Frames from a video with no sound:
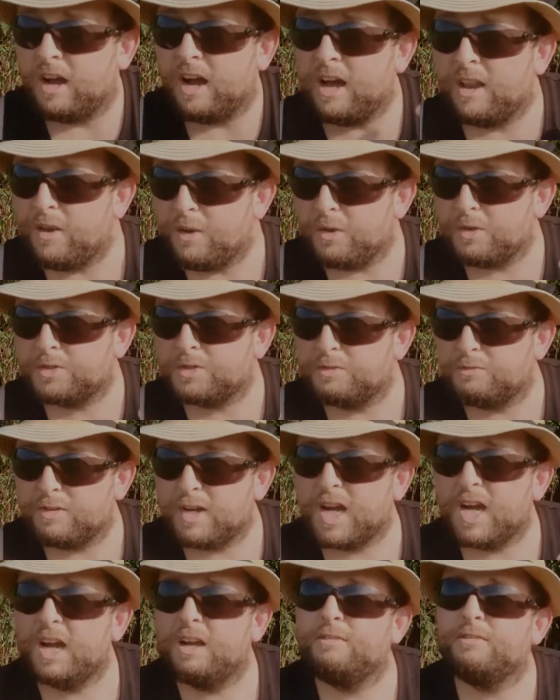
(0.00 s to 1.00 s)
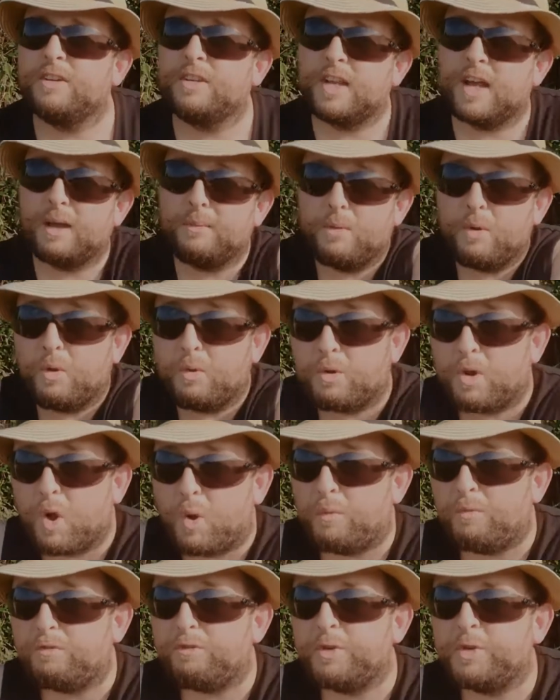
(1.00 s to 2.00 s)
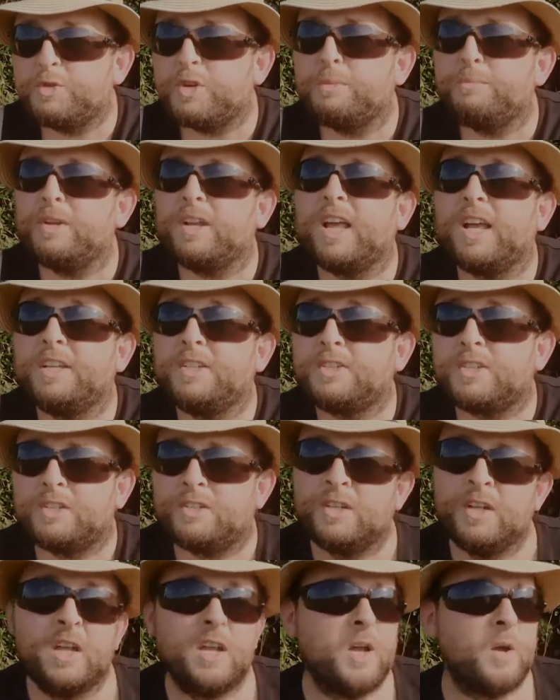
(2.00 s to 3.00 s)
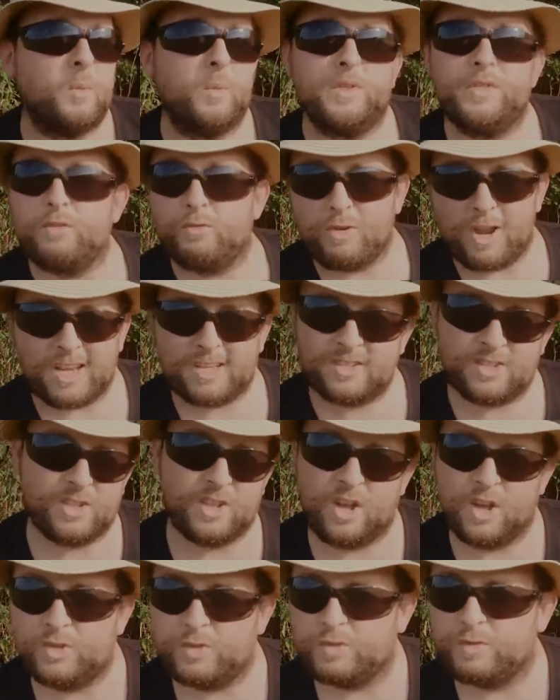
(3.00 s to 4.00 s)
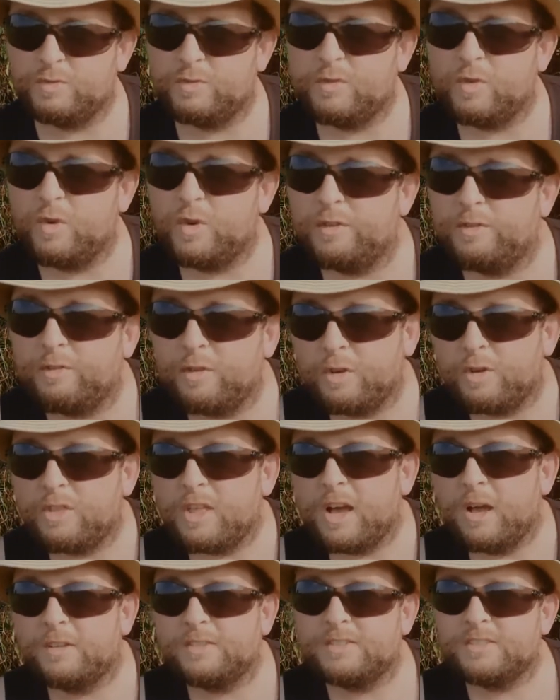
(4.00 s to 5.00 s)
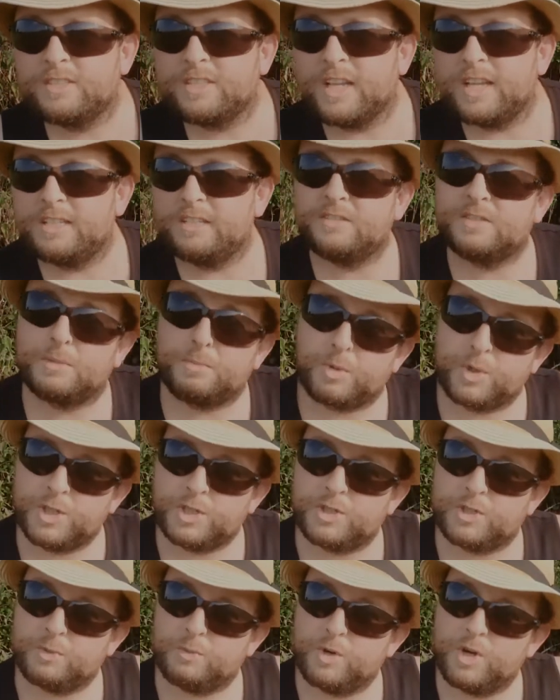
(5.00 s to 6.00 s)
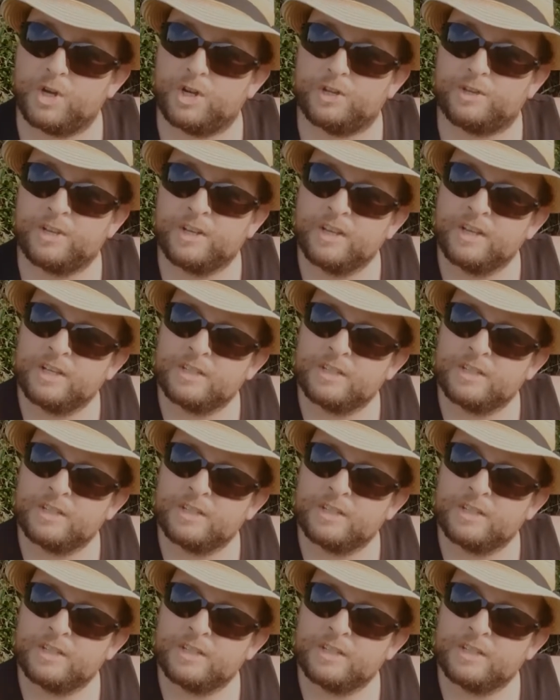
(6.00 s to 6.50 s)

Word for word: I know I'll survive, and I know I'm going through tribulation with the rest of the 144,000 saints to preach the word.